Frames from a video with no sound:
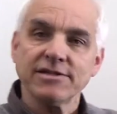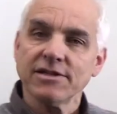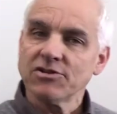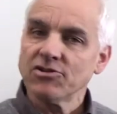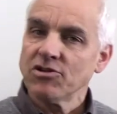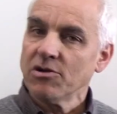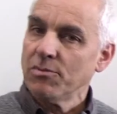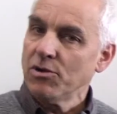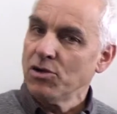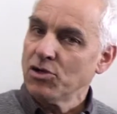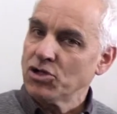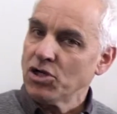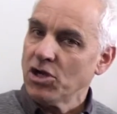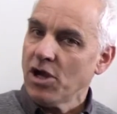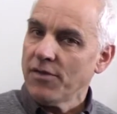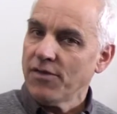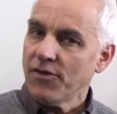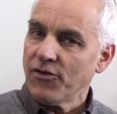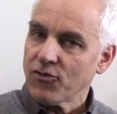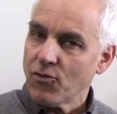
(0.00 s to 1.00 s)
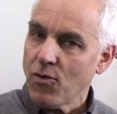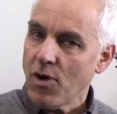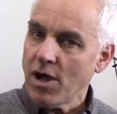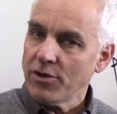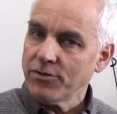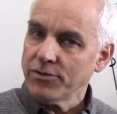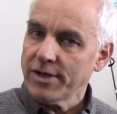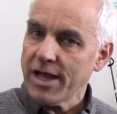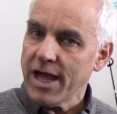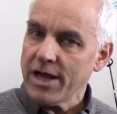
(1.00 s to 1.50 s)
distribution on this
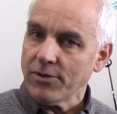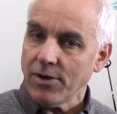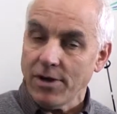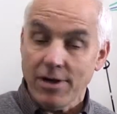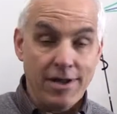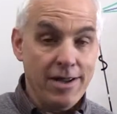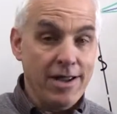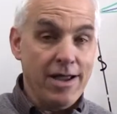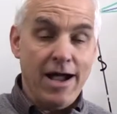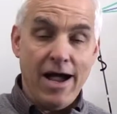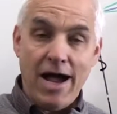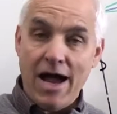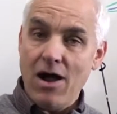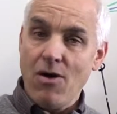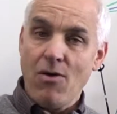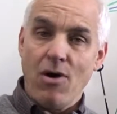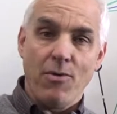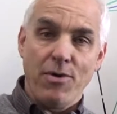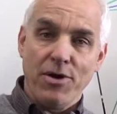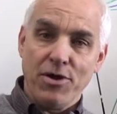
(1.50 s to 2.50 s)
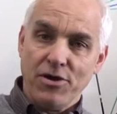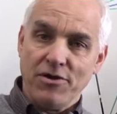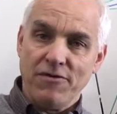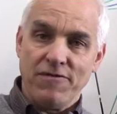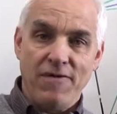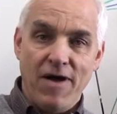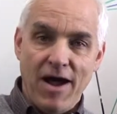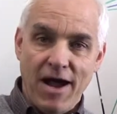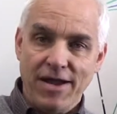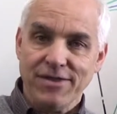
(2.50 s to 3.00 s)
quadrilateral. How are we going to
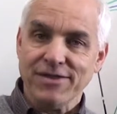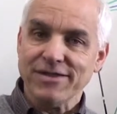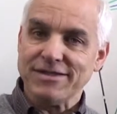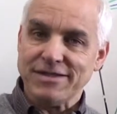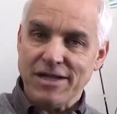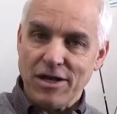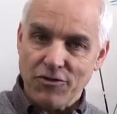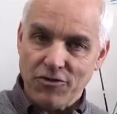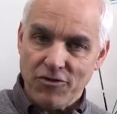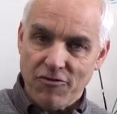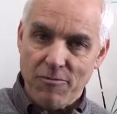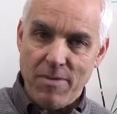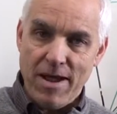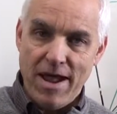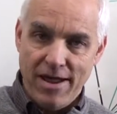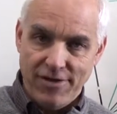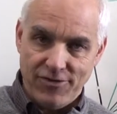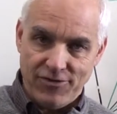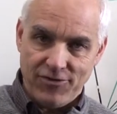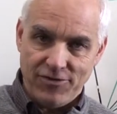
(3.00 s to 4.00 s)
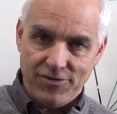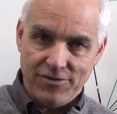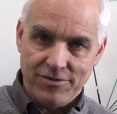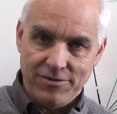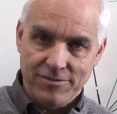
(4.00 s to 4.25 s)
find the center of mass?